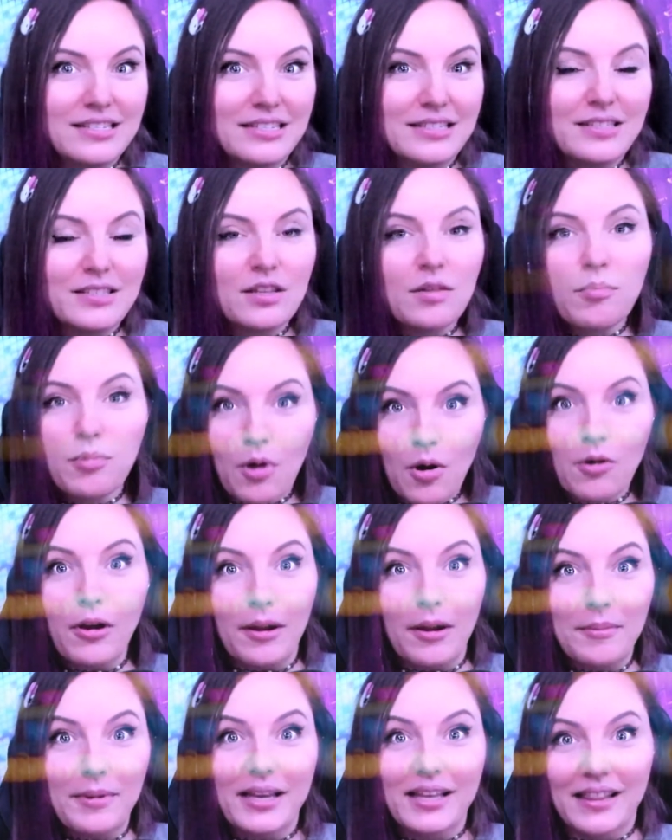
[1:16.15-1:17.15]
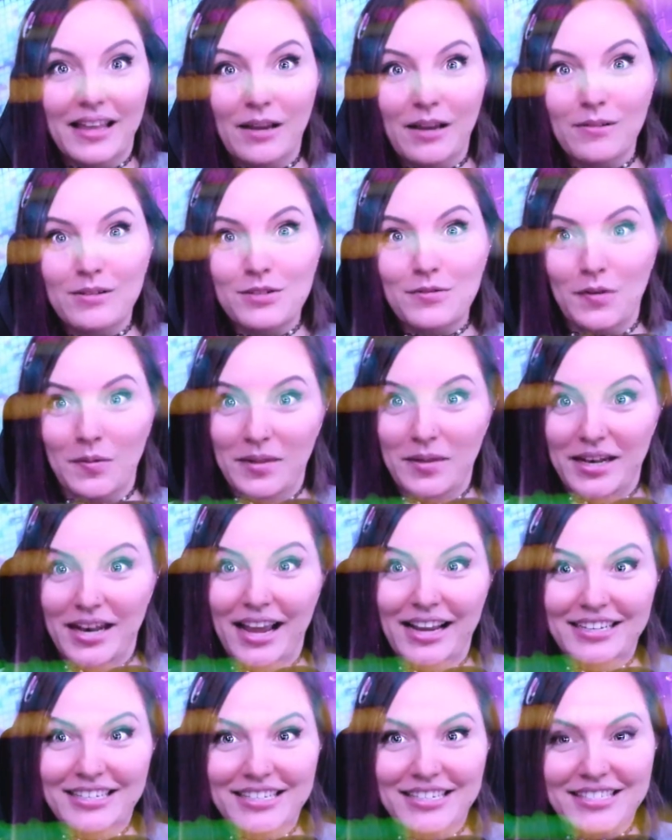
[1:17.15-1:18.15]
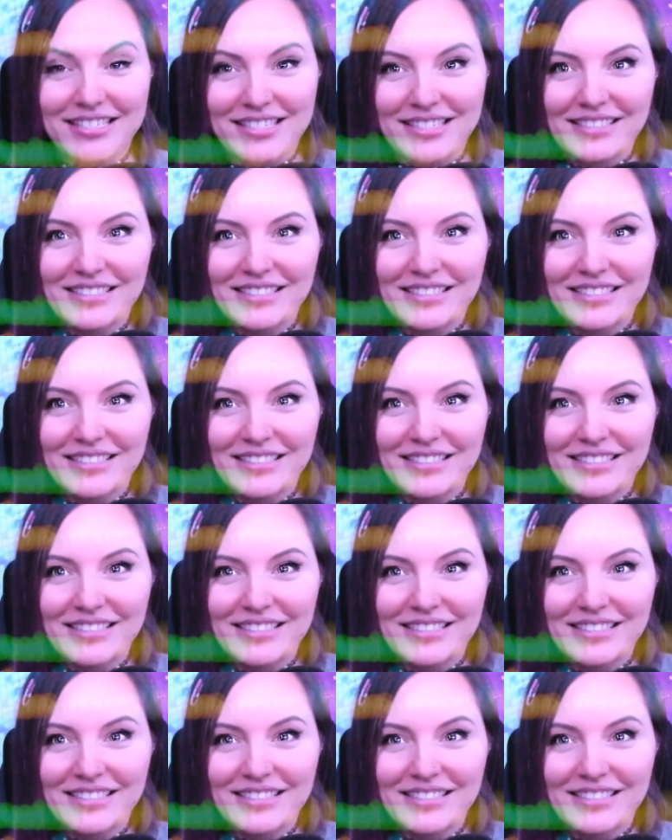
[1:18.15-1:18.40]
it's the programming language from the 90s